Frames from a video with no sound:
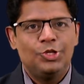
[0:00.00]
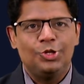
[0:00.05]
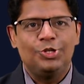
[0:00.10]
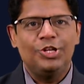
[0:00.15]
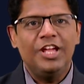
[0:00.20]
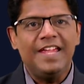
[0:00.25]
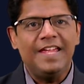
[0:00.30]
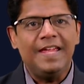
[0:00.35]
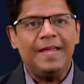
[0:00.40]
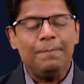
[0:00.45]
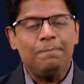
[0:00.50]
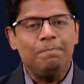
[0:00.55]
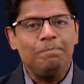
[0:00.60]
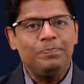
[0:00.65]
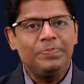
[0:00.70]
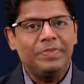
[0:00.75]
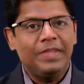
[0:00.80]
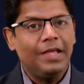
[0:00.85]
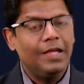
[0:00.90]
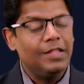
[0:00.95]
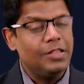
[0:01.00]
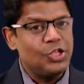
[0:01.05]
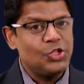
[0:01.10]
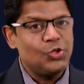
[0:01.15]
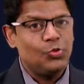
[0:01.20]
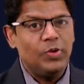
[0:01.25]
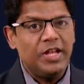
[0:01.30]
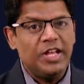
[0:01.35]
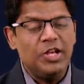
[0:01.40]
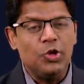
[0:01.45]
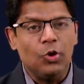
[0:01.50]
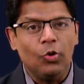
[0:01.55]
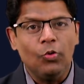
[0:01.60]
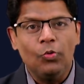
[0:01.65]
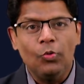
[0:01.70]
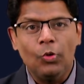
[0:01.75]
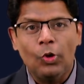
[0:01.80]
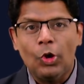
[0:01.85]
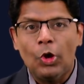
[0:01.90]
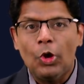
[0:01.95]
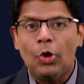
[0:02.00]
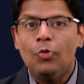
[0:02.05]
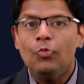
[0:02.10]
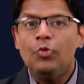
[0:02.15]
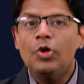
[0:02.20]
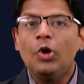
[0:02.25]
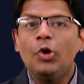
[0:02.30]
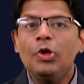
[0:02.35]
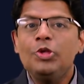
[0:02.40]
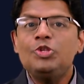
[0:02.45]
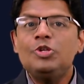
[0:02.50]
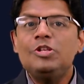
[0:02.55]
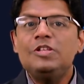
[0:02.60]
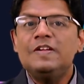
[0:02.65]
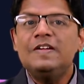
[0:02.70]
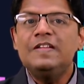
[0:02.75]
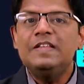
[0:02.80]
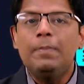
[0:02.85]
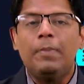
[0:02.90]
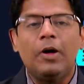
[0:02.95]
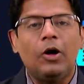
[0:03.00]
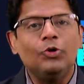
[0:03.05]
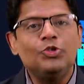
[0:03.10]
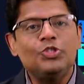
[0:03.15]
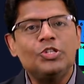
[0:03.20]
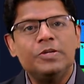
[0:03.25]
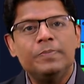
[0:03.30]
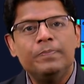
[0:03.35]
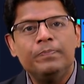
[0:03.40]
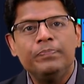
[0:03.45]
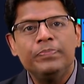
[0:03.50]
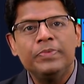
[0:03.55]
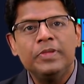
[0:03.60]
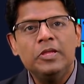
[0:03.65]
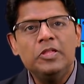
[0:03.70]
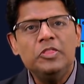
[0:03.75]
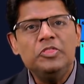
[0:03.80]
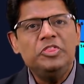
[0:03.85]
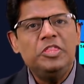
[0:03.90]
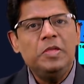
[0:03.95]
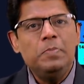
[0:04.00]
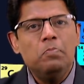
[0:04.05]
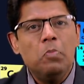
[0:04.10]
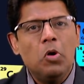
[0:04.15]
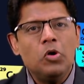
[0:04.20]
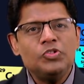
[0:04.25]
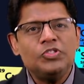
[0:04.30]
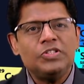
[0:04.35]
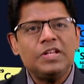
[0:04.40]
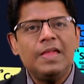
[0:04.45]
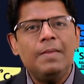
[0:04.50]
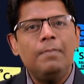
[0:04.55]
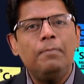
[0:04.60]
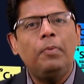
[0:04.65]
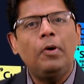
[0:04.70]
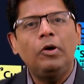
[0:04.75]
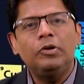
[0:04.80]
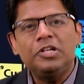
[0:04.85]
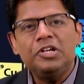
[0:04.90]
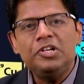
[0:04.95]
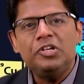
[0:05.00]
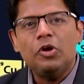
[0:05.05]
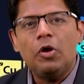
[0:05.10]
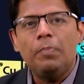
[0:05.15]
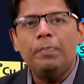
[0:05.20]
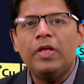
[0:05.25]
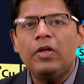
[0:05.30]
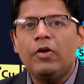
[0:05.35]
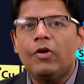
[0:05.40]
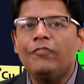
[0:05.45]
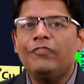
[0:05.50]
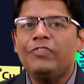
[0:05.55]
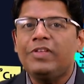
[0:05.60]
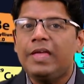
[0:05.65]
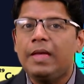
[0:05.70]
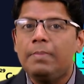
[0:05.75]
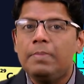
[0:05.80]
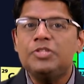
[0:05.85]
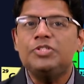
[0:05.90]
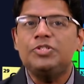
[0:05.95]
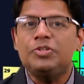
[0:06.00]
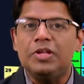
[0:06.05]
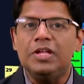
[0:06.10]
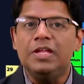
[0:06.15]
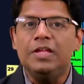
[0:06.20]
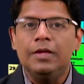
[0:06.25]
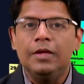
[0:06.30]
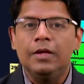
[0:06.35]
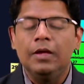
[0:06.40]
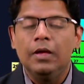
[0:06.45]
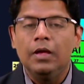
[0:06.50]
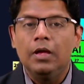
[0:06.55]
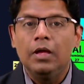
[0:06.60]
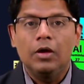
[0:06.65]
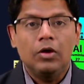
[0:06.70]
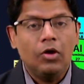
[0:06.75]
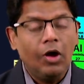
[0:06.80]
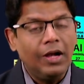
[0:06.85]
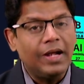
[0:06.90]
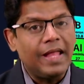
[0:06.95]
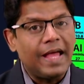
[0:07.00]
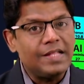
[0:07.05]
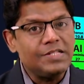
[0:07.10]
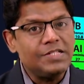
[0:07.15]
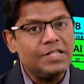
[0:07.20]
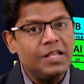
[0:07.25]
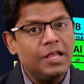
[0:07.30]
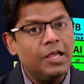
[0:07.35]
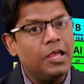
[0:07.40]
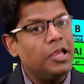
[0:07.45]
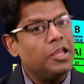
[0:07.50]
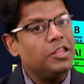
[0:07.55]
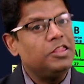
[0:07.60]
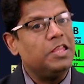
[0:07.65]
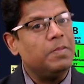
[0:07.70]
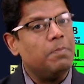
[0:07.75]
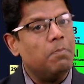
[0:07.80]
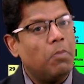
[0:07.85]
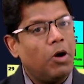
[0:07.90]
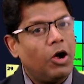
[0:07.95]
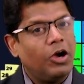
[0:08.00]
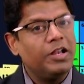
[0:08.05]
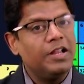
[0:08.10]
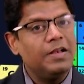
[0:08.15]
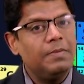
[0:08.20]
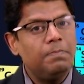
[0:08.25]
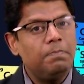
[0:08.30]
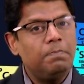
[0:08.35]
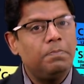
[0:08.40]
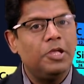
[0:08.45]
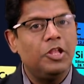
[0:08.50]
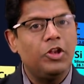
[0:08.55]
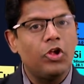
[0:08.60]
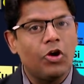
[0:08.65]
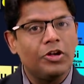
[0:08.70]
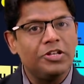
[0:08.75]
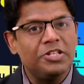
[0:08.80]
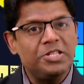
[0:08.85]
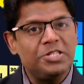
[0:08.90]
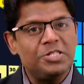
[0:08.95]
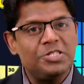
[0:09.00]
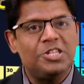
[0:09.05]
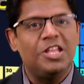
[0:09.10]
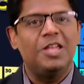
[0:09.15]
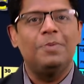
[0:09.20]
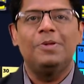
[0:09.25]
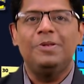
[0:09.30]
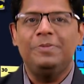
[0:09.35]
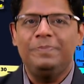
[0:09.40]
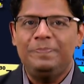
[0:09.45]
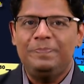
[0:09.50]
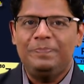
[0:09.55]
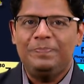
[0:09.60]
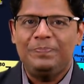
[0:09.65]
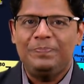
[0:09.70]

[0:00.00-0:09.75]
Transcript: Today, in this video, we are going to learn about the most important topic of chemistry called as the modern periodic table.